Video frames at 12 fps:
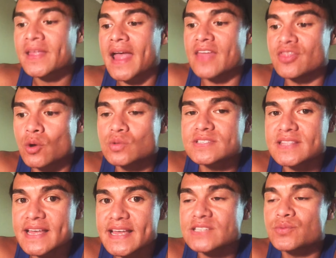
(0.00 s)
And those
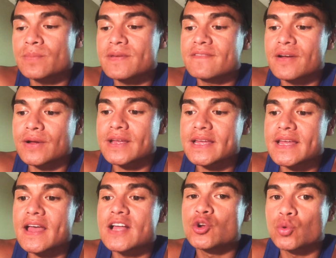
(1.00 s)
things would be
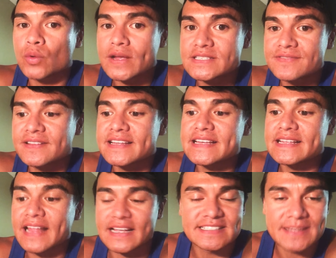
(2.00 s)
very gracefully
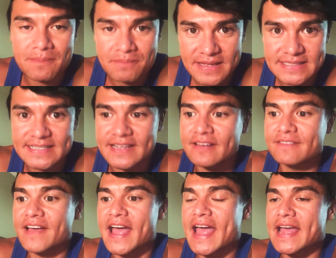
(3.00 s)
like
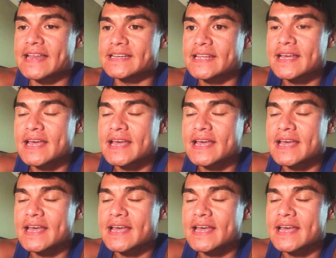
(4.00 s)
submissive and